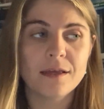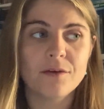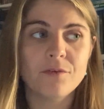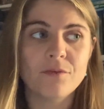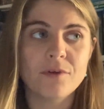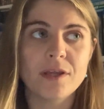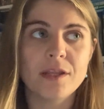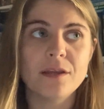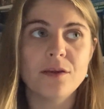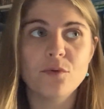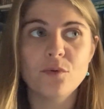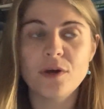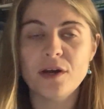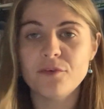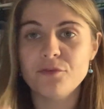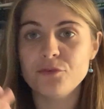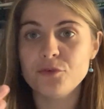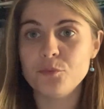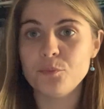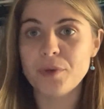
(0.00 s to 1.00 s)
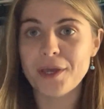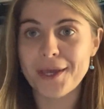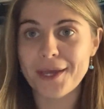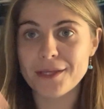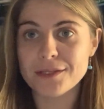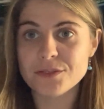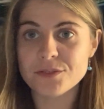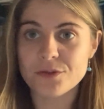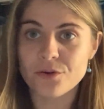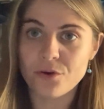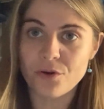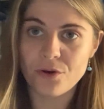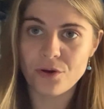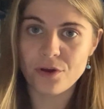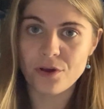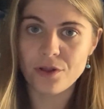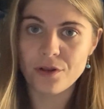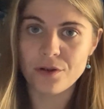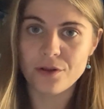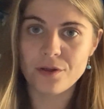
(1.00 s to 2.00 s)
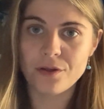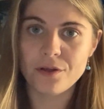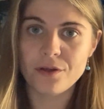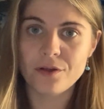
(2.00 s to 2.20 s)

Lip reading: when you have to pass on